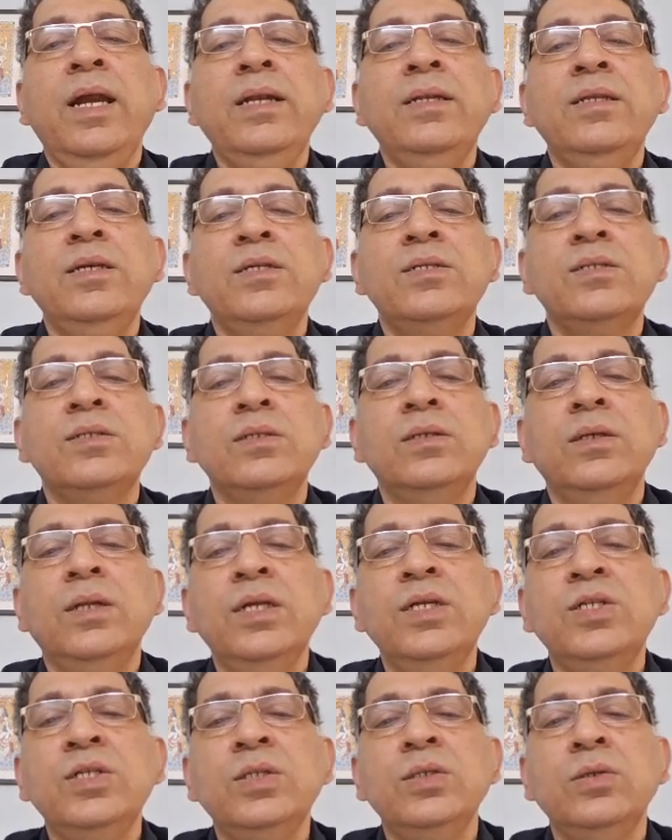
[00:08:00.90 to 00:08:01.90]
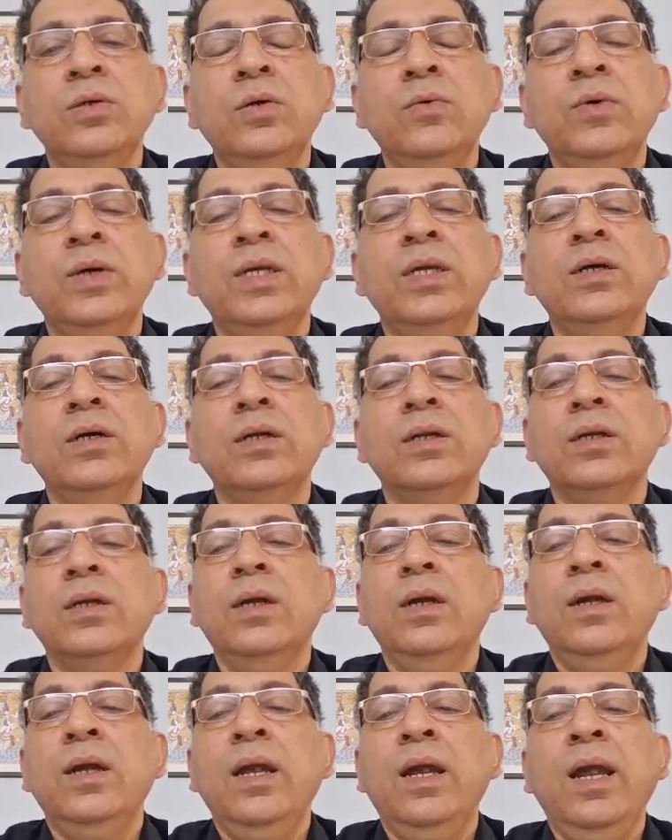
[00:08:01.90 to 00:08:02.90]
add this region over here,
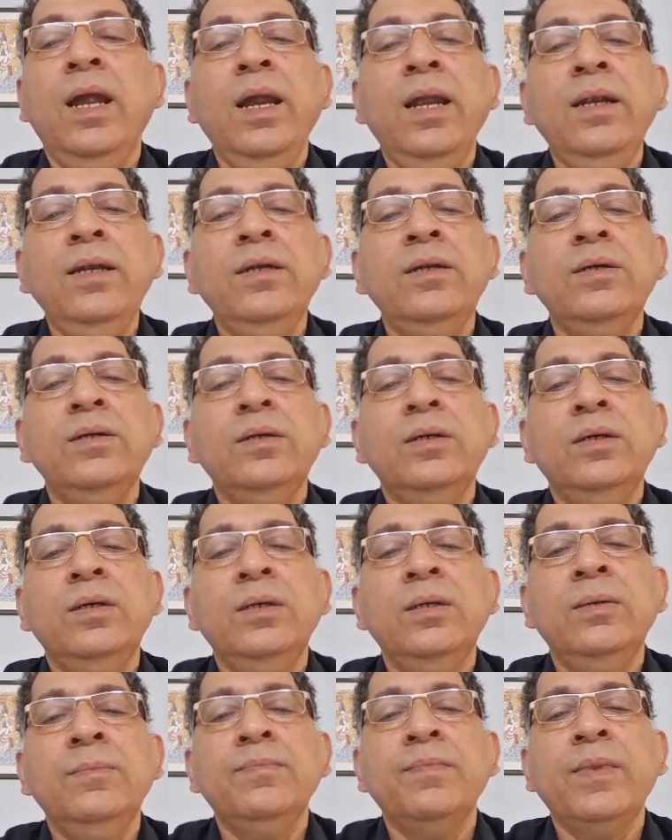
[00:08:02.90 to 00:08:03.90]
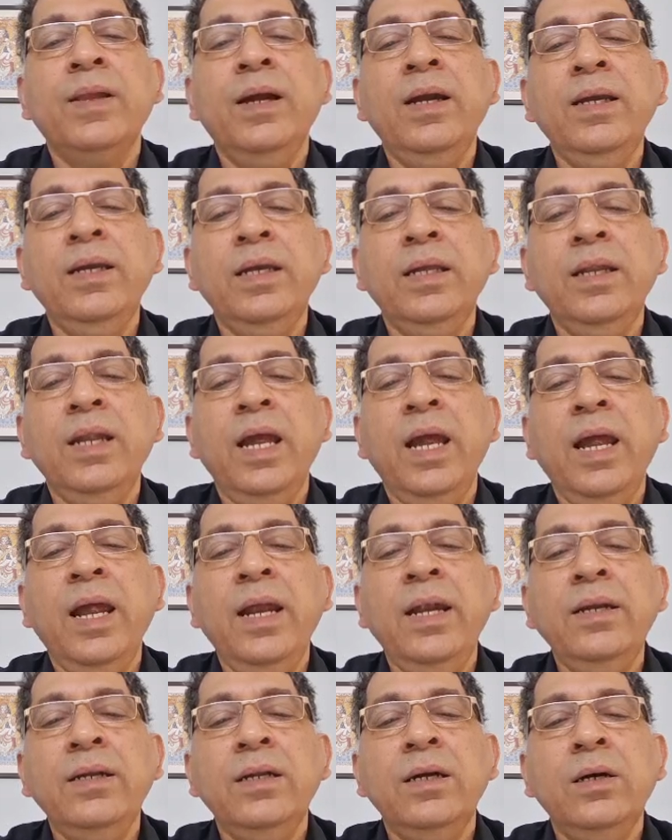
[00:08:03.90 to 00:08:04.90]
and I can
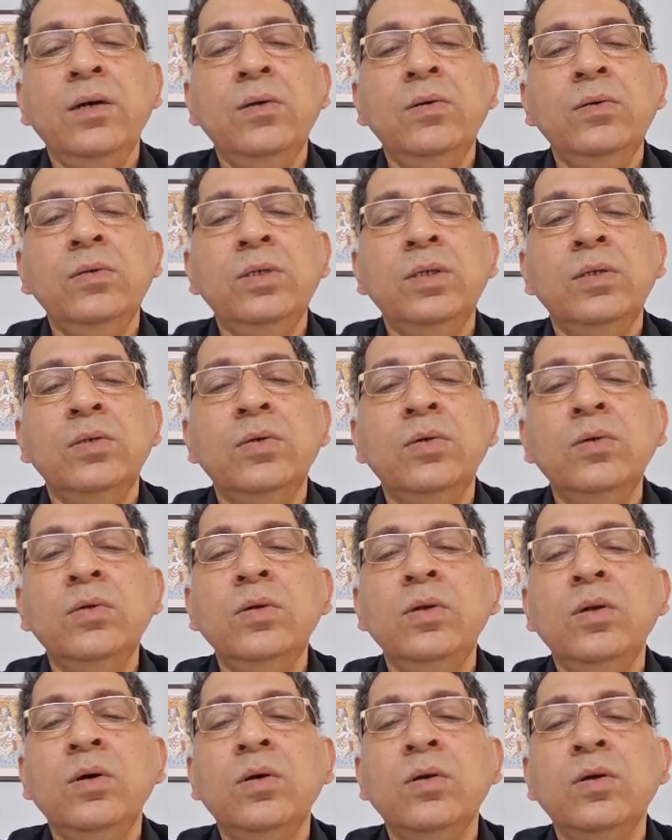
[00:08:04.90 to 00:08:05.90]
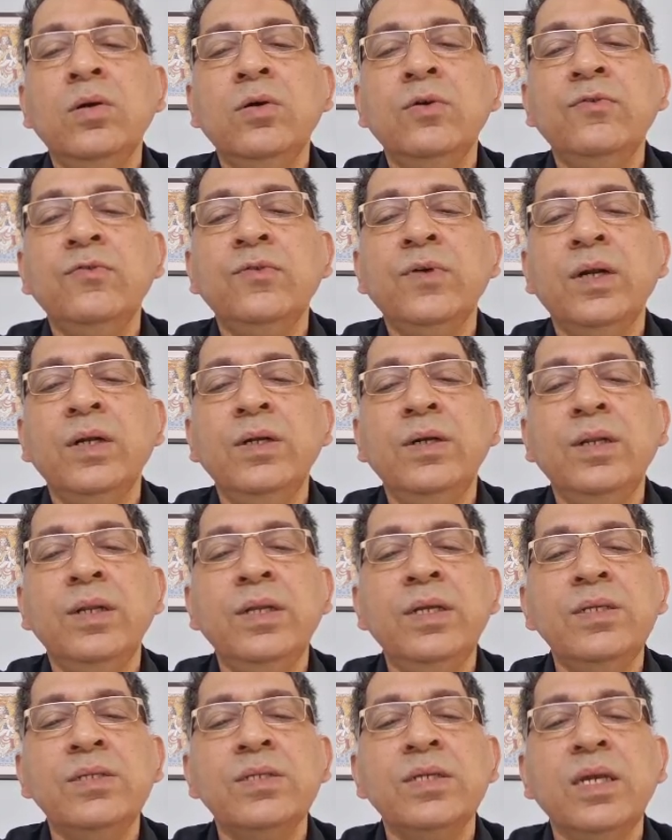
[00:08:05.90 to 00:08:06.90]
add now a whole lot of
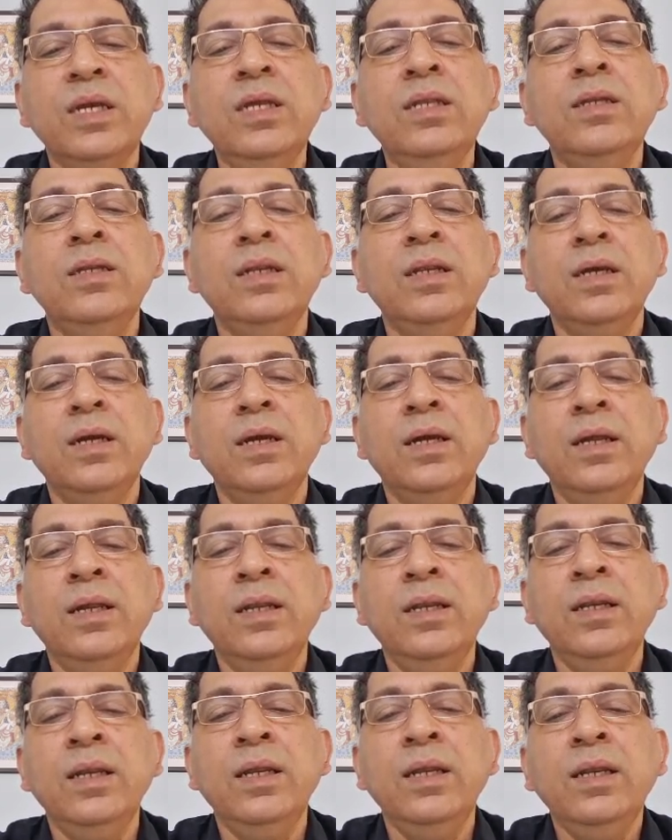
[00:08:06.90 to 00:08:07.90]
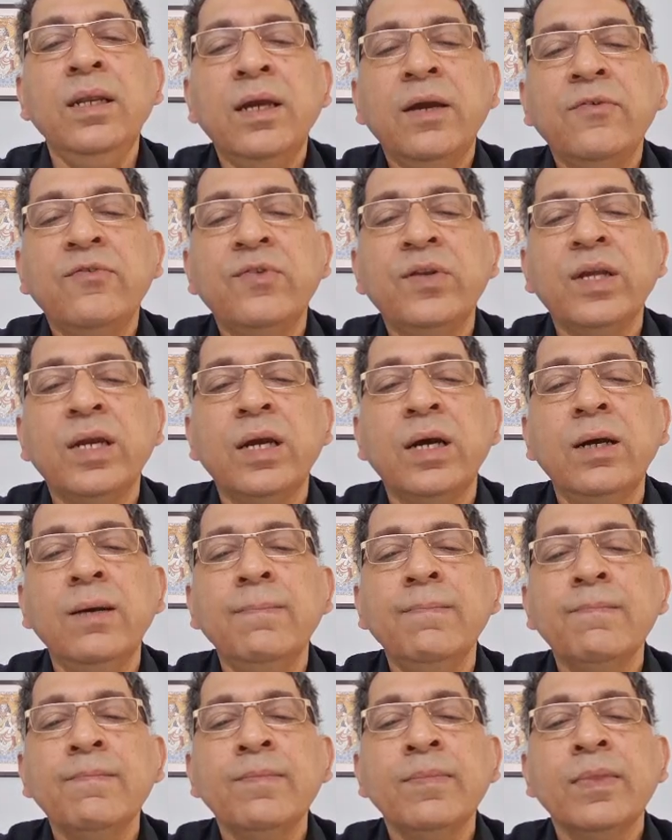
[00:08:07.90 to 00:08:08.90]
countries in
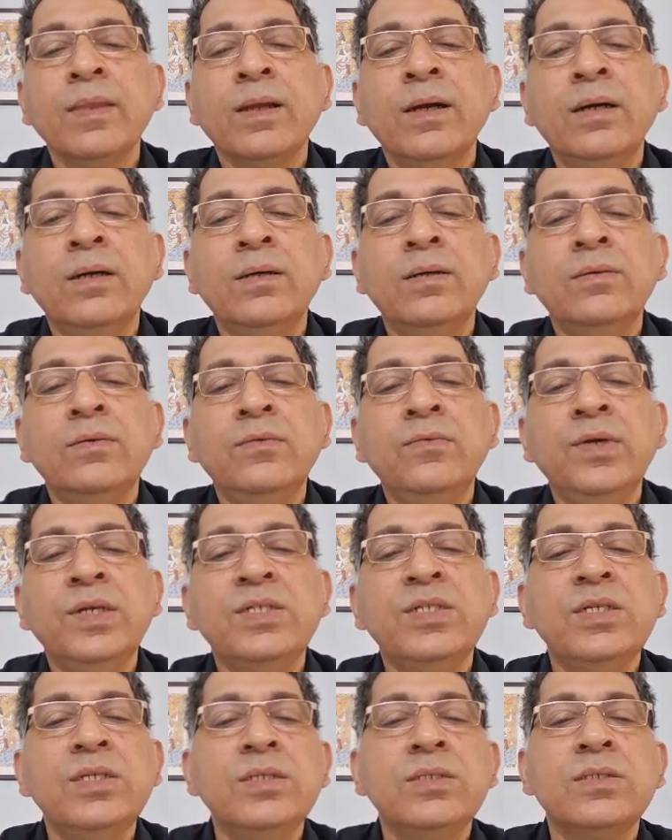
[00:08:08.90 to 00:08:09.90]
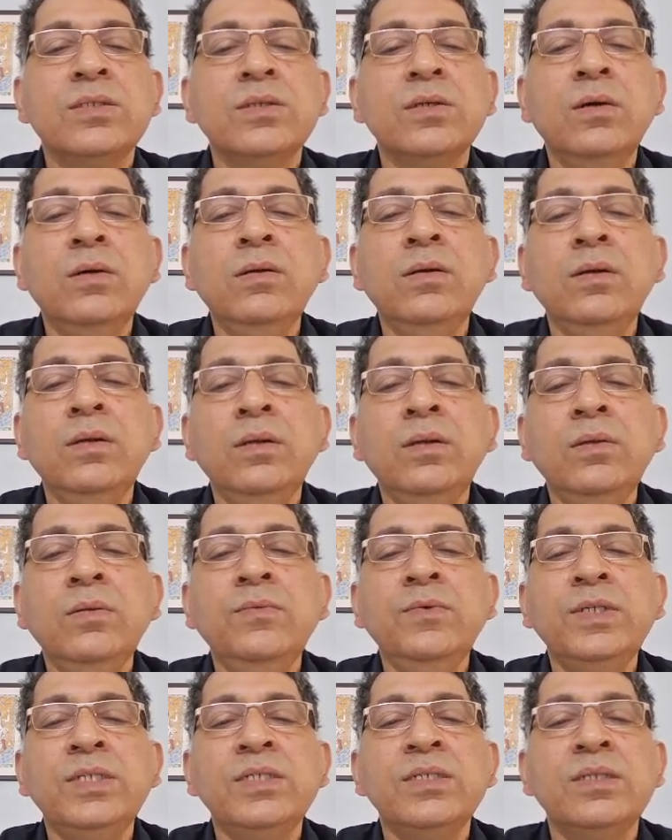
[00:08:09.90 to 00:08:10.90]
Africa, which is all
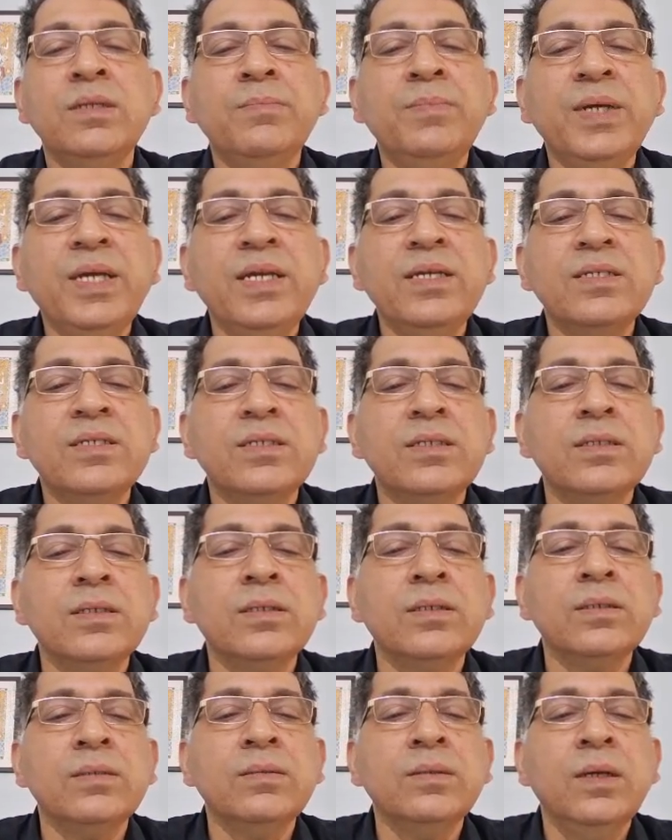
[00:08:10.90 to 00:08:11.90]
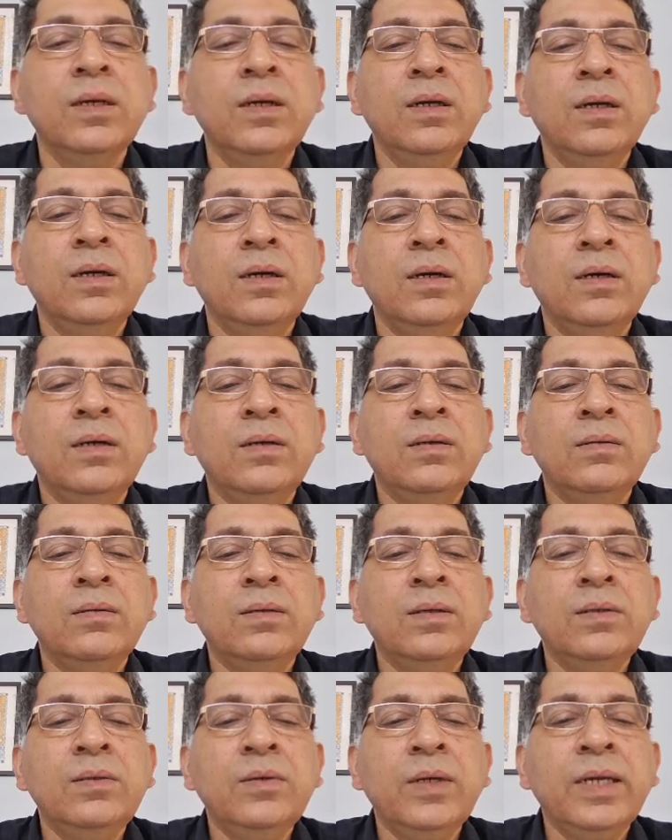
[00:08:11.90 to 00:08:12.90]
which is the biggest.
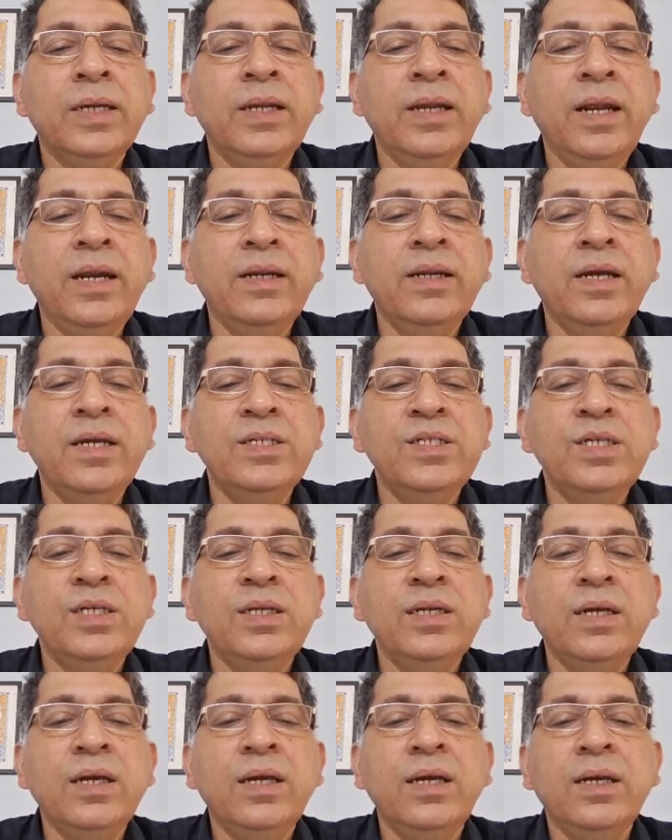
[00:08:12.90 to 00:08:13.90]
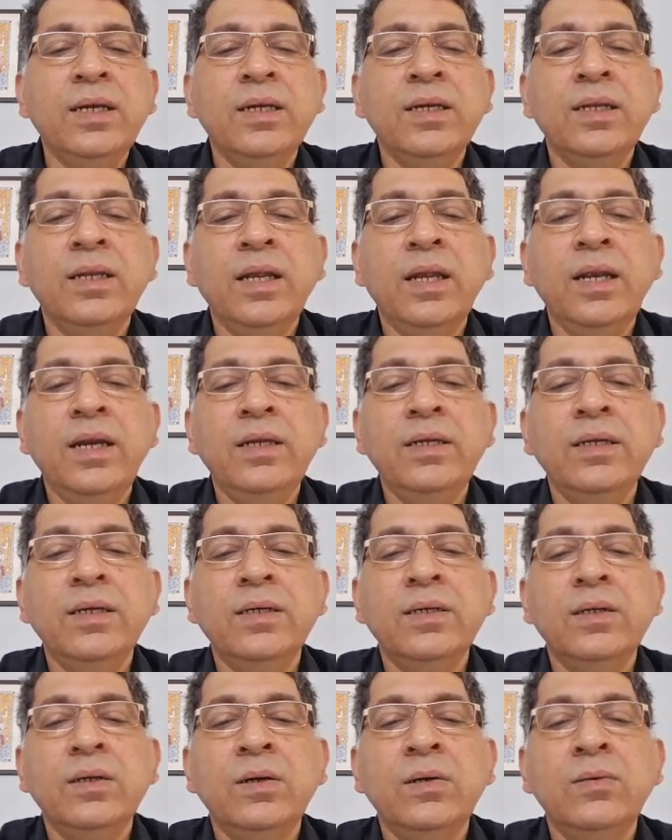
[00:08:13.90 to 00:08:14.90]
I can add Nigeria, I can add
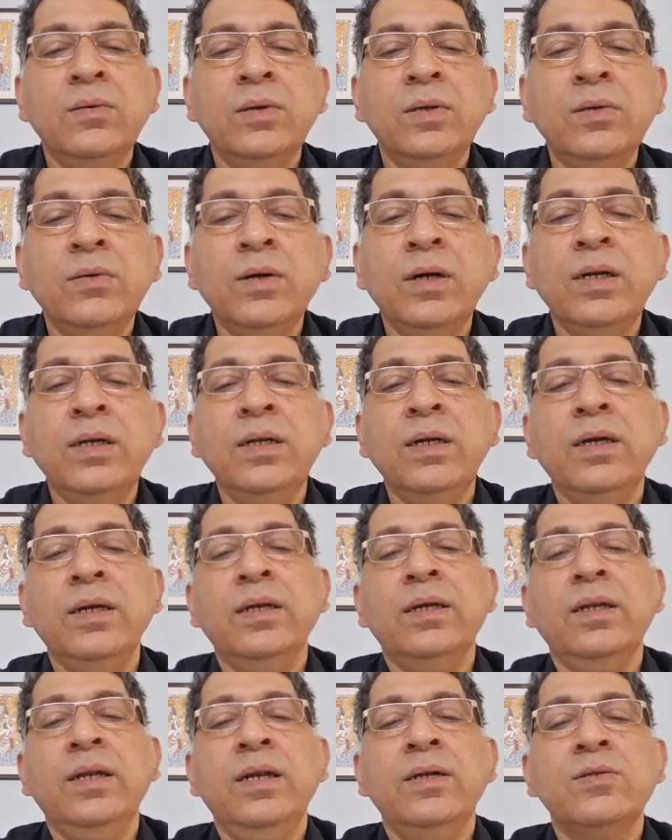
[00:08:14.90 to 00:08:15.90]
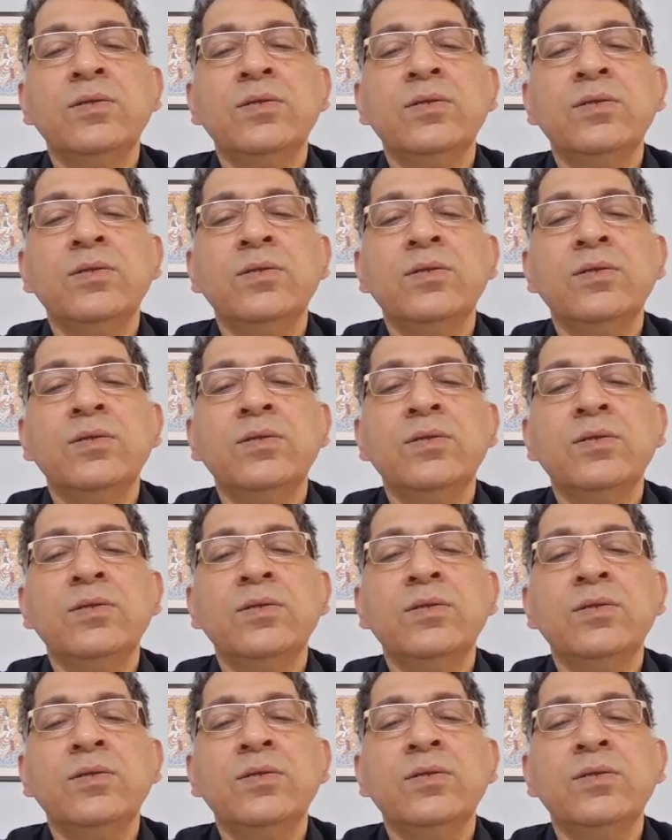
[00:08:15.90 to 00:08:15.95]
Uganda, I can